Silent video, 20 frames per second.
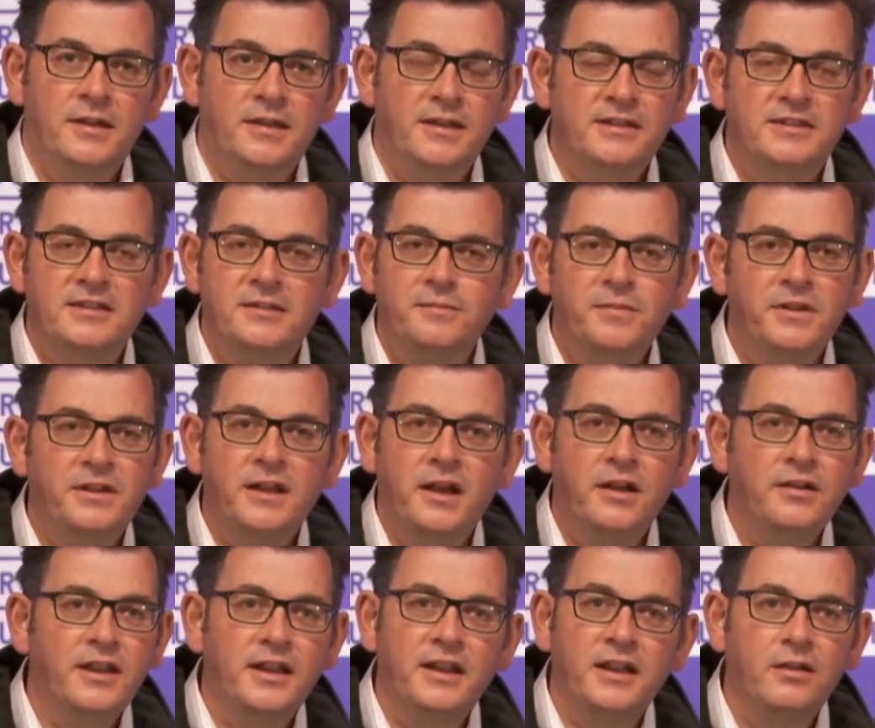And there's simply
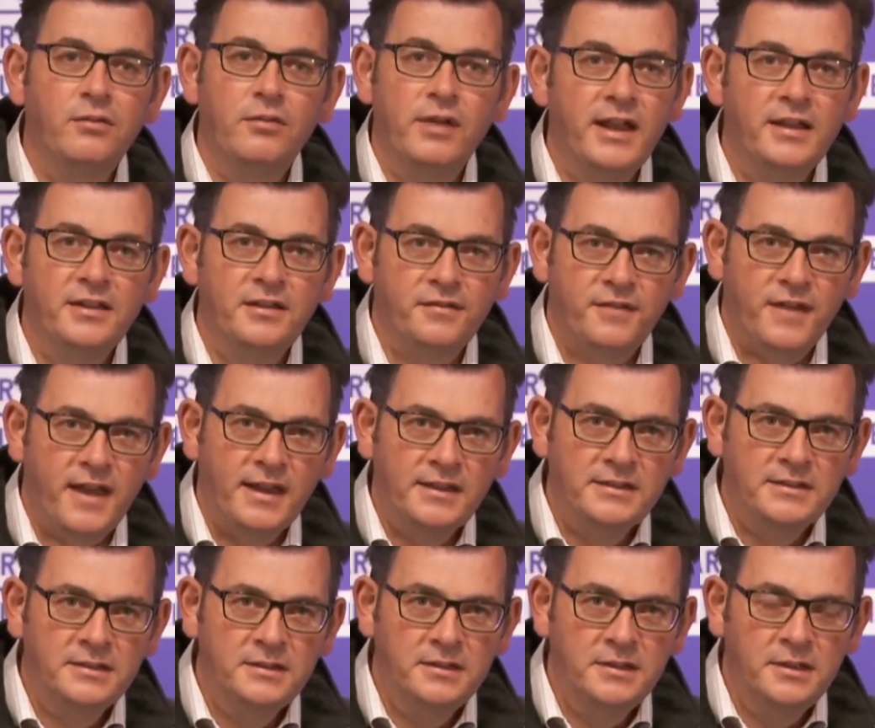no getting around the
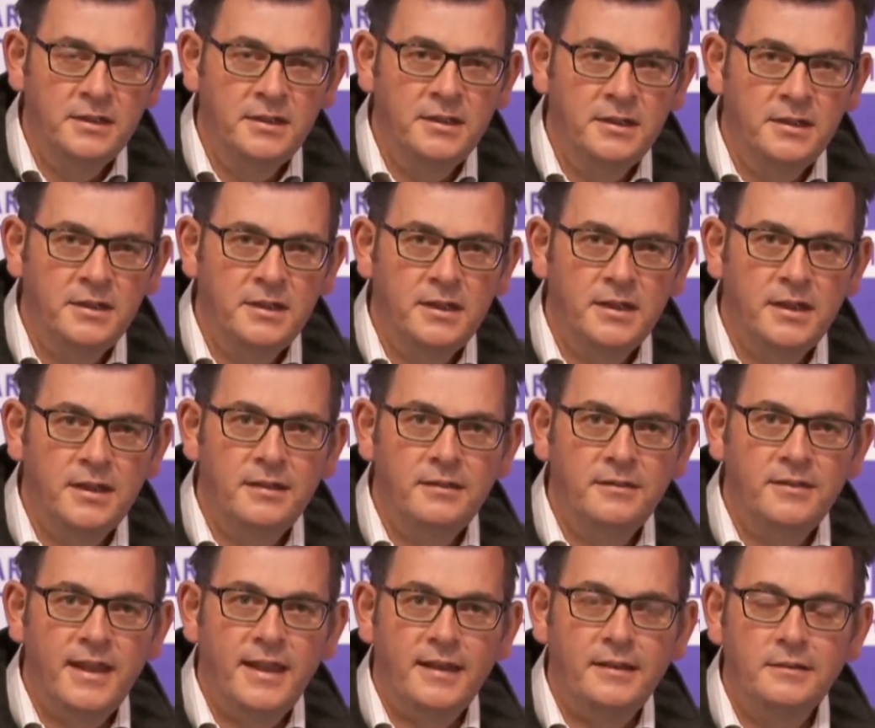fact uh,
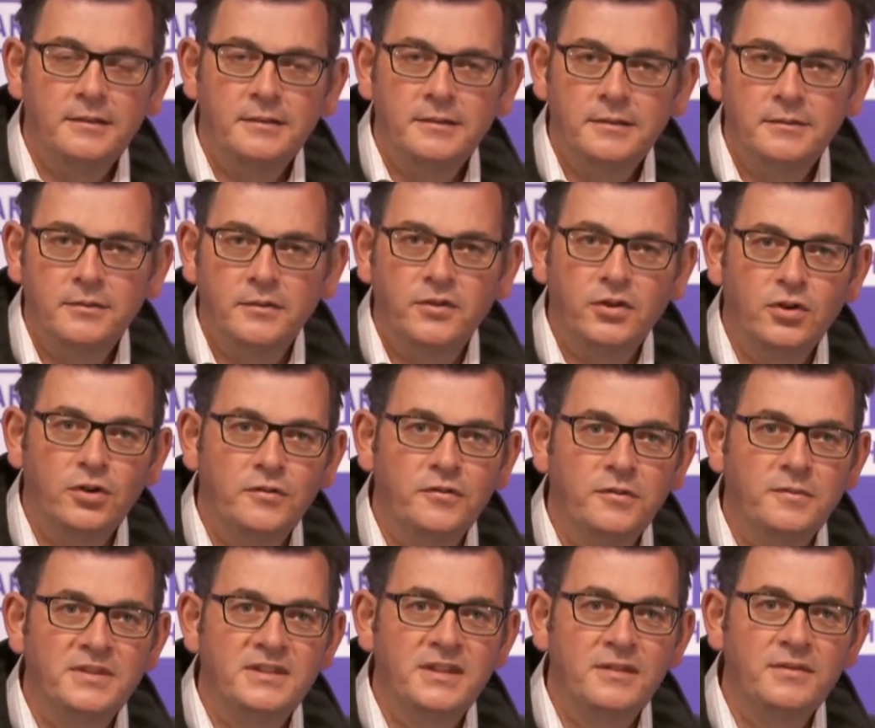that we've
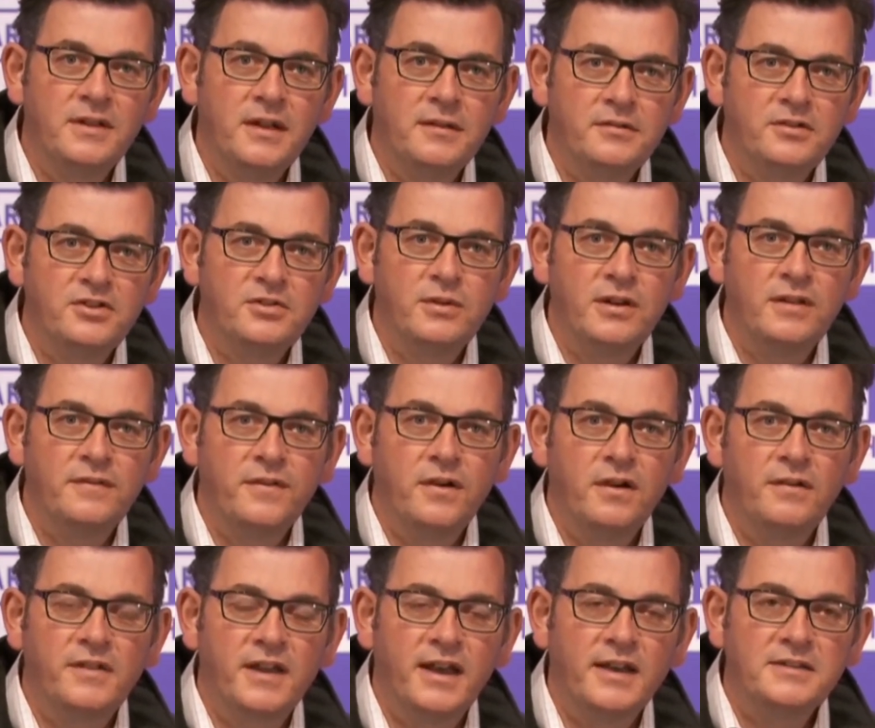gone from
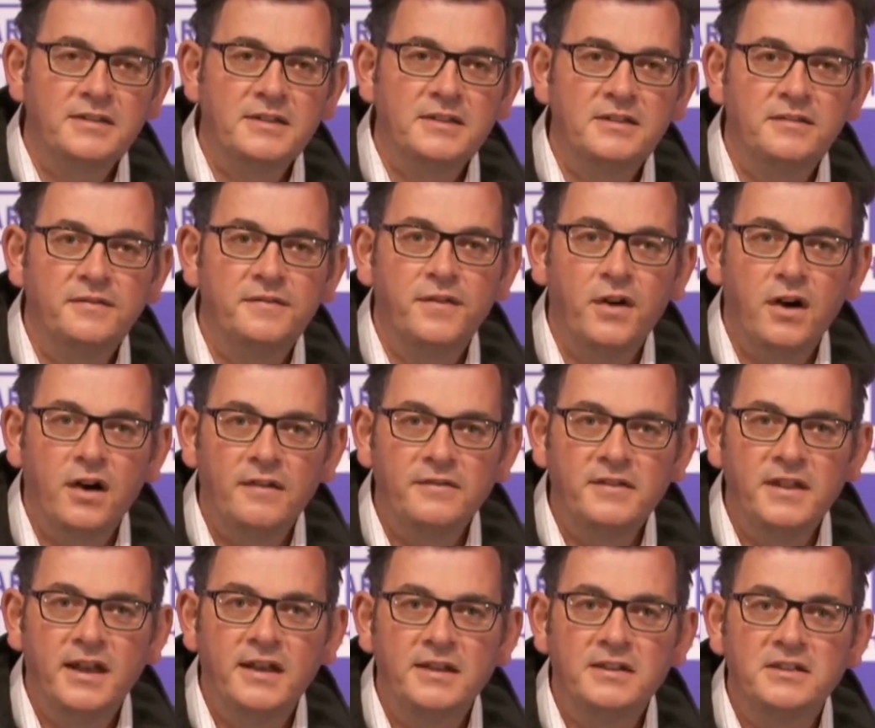725 cases to
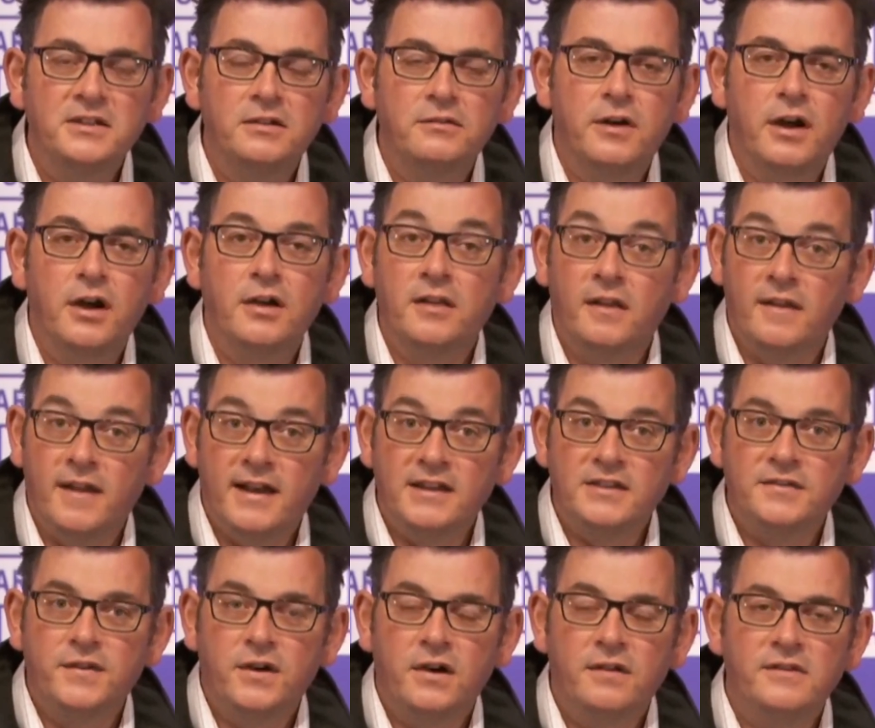five days in a row, the
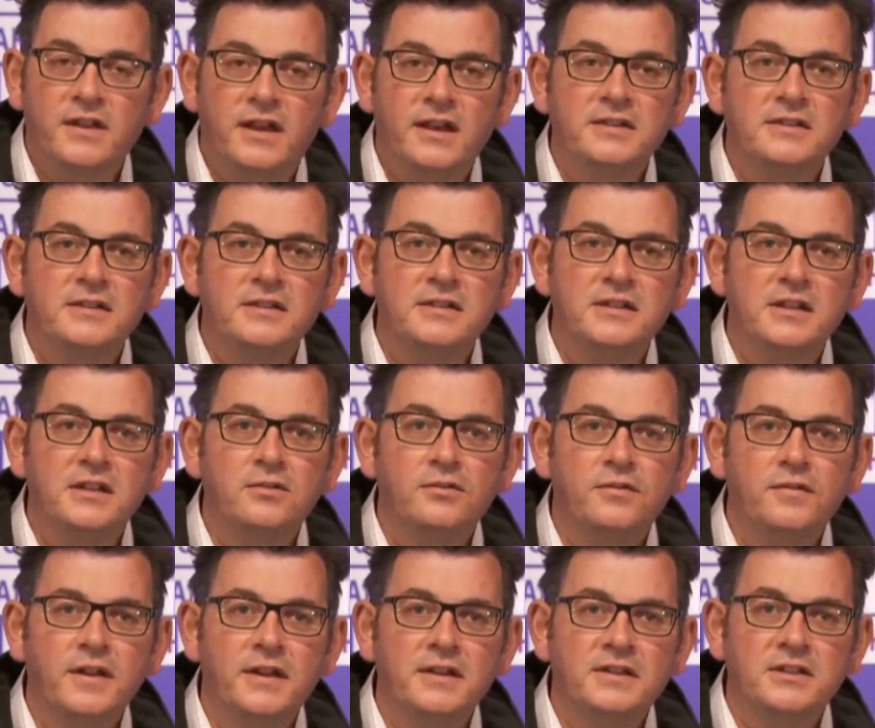last five days, in
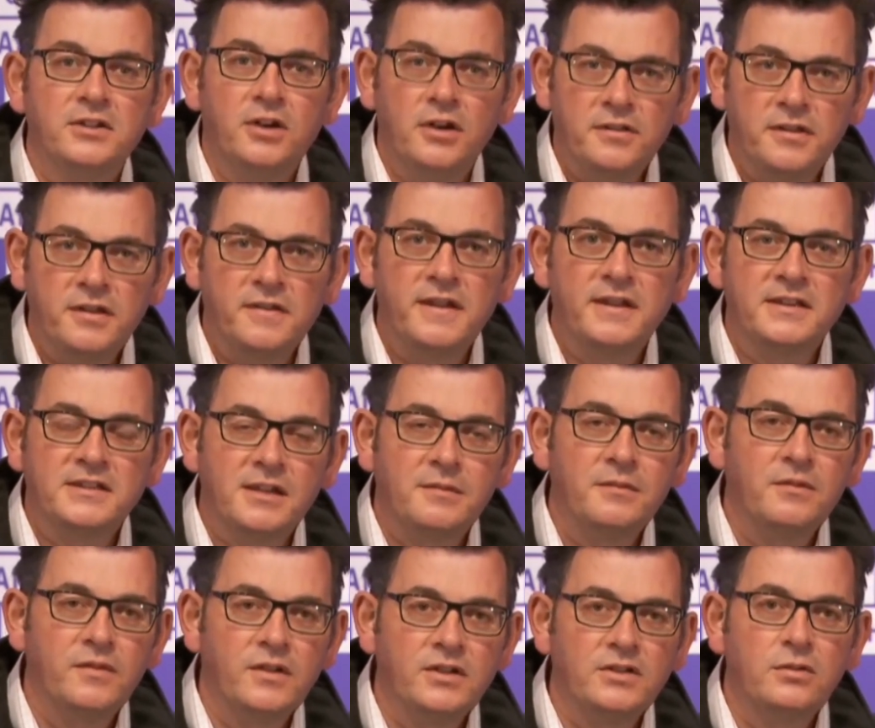single figures. And I think that's
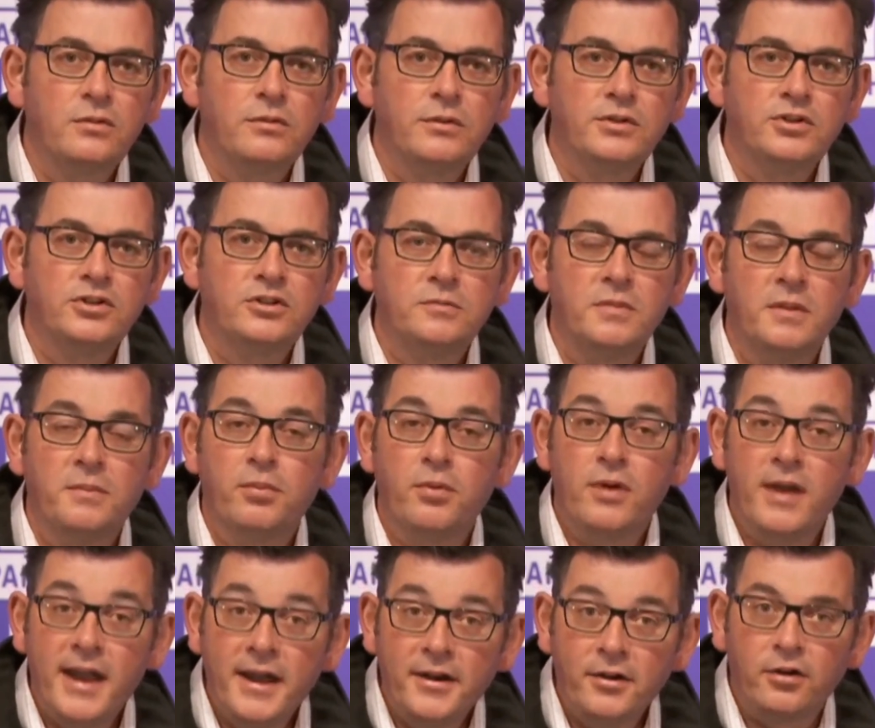something Victorians should be
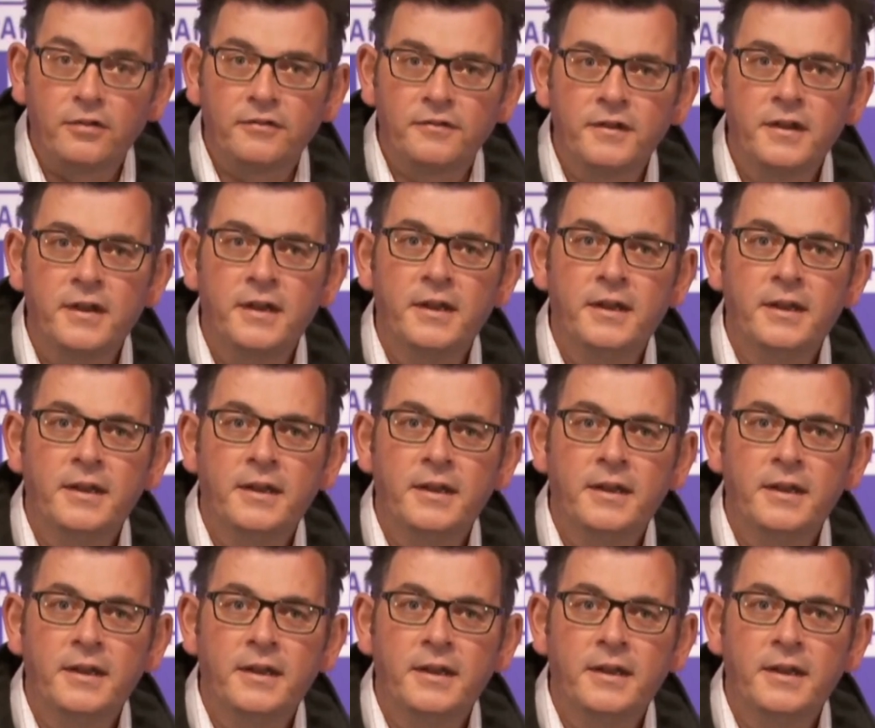proud of